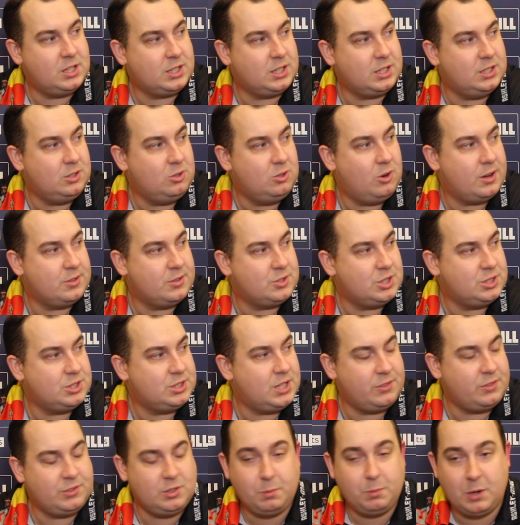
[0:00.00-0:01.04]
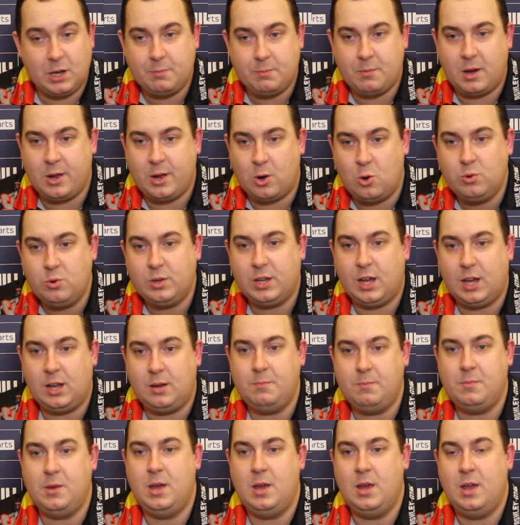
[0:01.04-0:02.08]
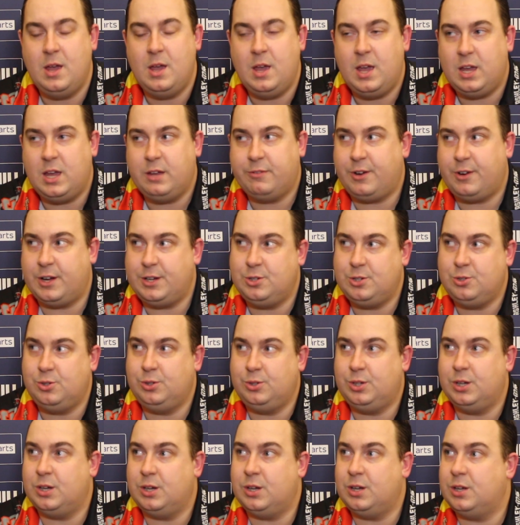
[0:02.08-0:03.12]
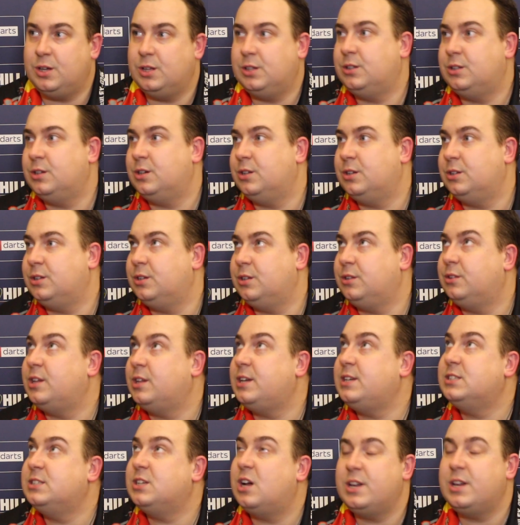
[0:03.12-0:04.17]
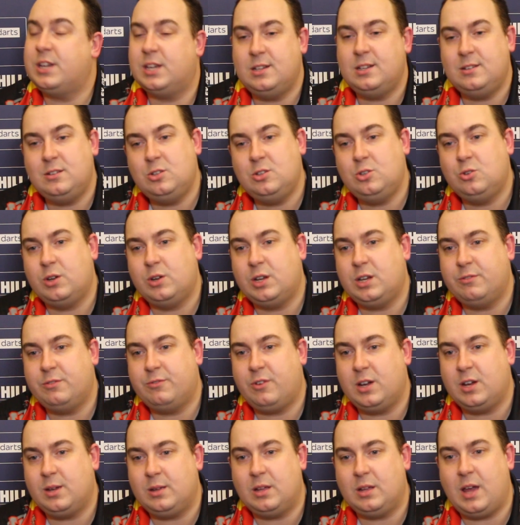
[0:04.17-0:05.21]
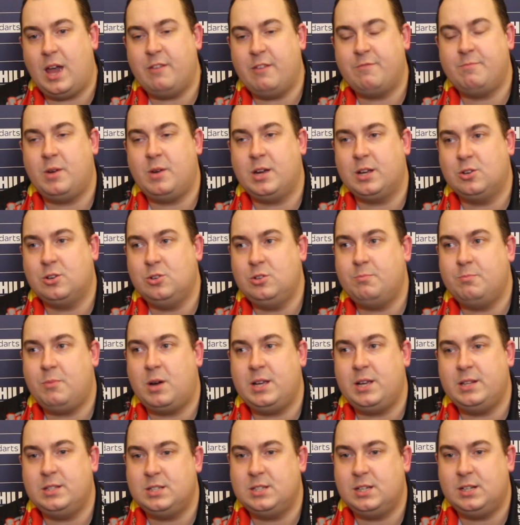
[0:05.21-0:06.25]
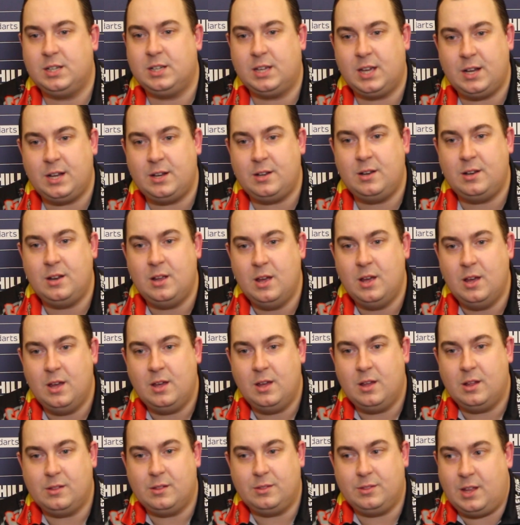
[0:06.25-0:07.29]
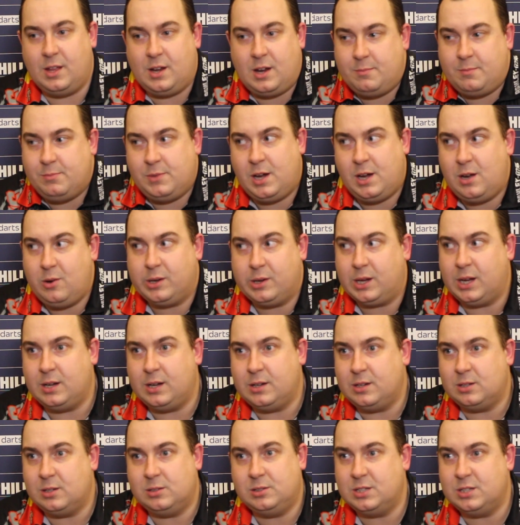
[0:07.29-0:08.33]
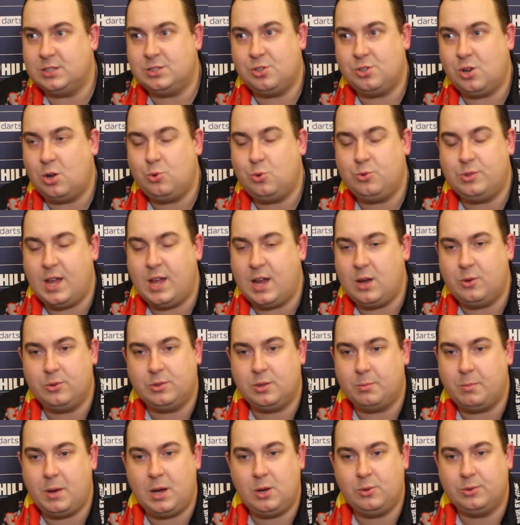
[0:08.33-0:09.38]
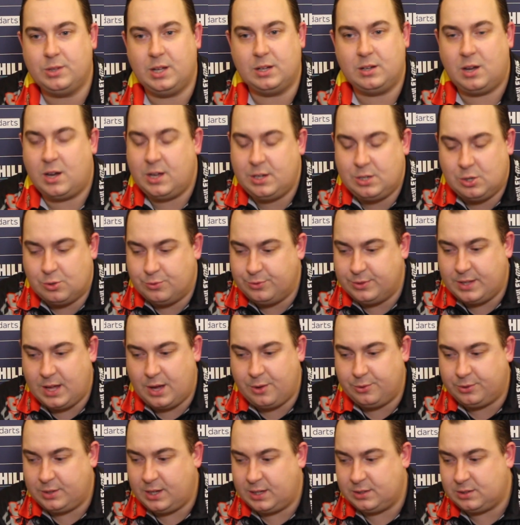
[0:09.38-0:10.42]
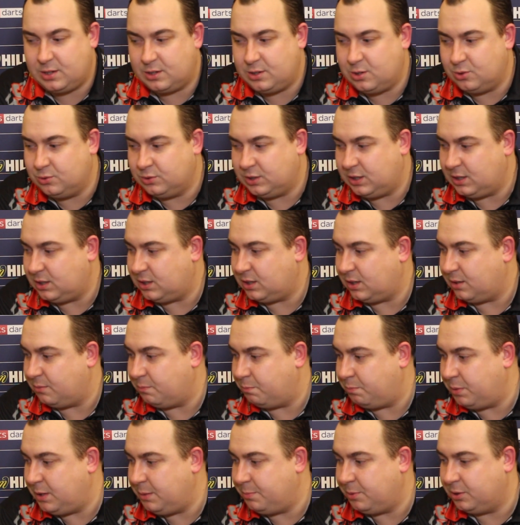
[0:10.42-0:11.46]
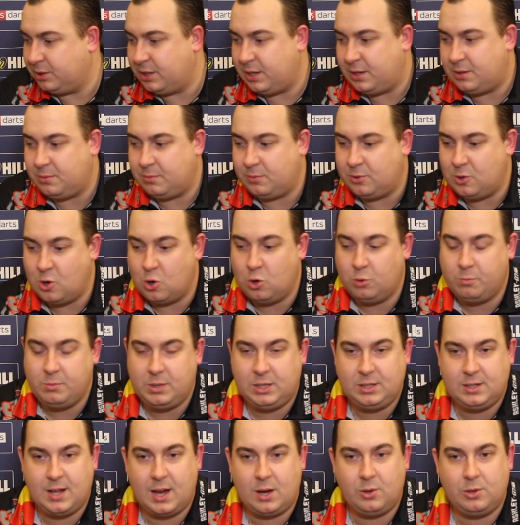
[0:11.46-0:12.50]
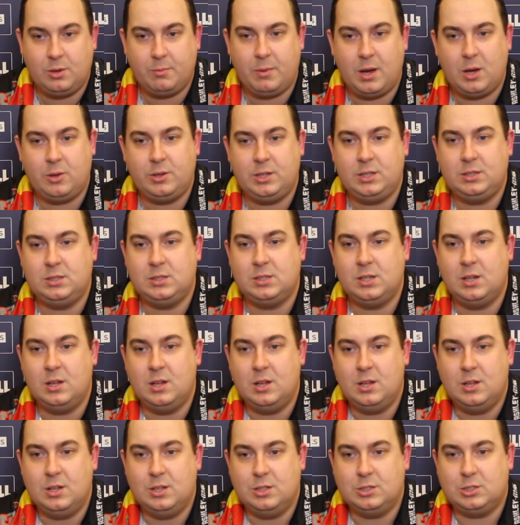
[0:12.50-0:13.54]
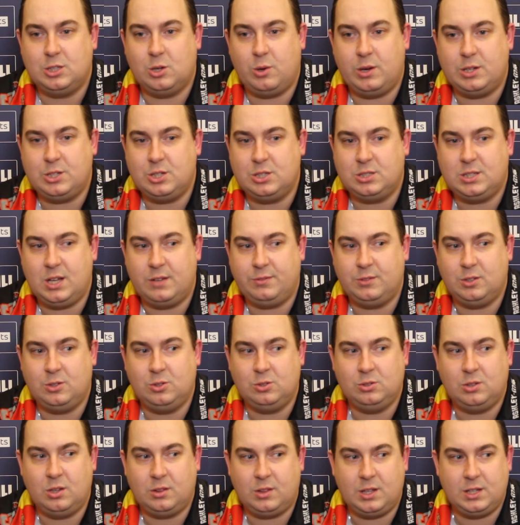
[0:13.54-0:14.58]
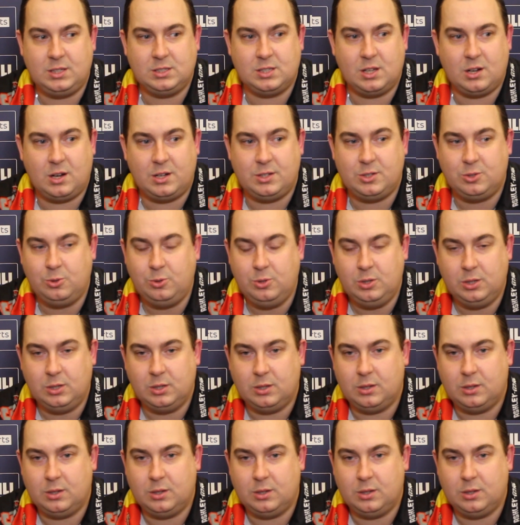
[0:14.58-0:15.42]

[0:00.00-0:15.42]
I can do. I just have to play my own game. If I do the things I can do, and if I have my good mindset again, then I'm there again. There's no doubt about that. I don't doubt that. I don't think people that know me doubt about it. So I just have to do the things that I do.